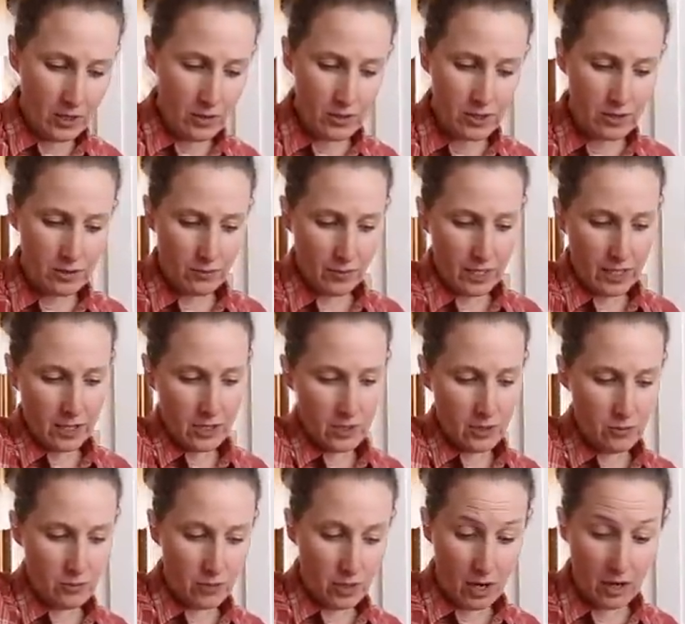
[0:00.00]
use, we could
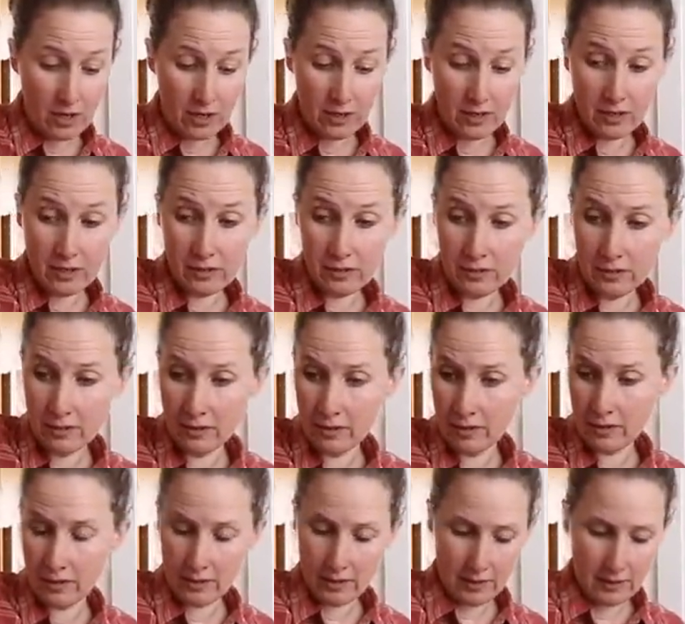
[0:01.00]
do lard.
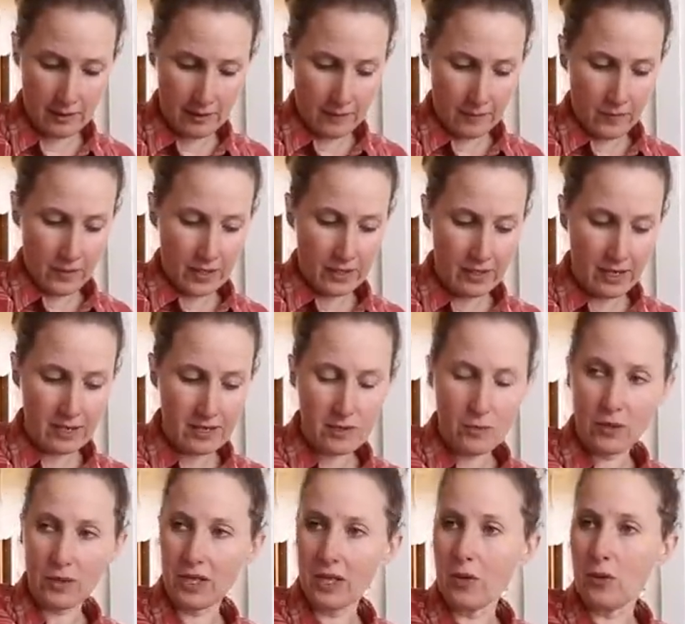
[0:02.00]
Like
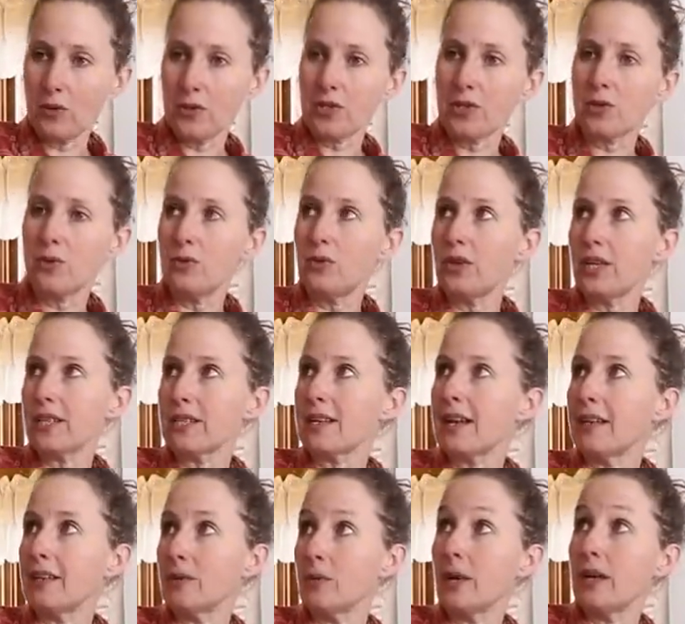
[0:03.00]
that's really old school. That's
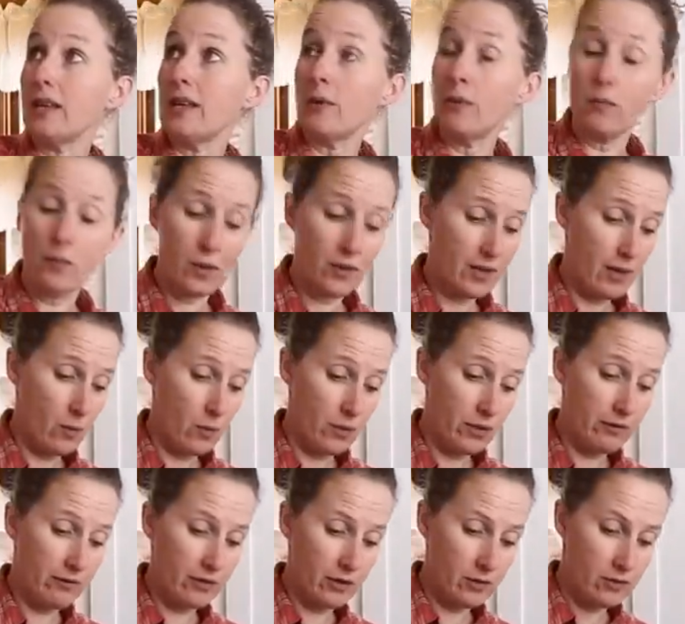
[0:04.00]
kind of the way they, what they
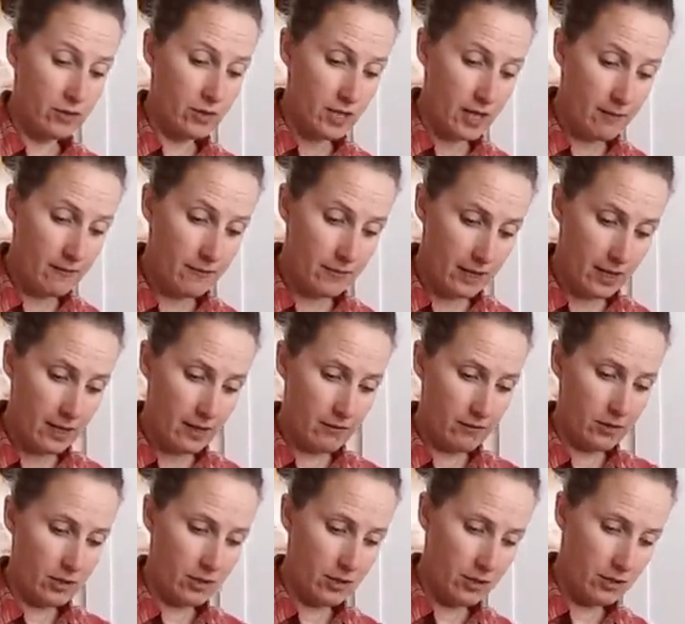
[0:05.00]
would have used. Yep, I
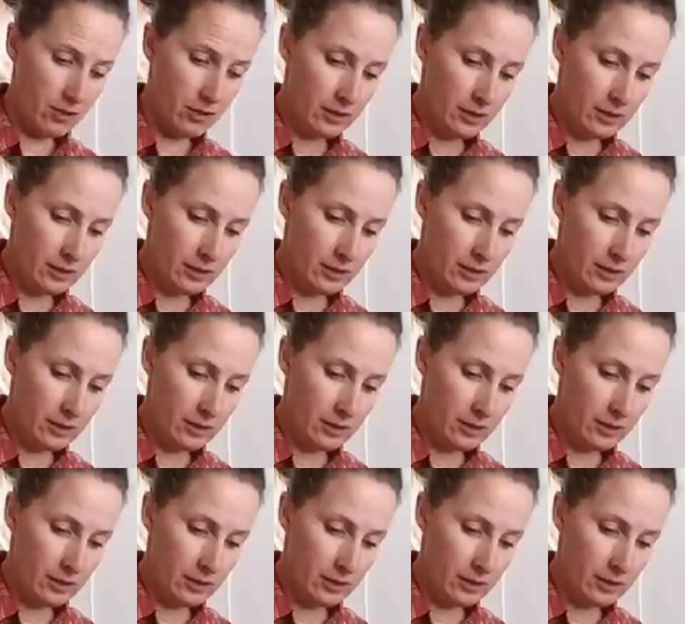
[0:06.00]
have lard.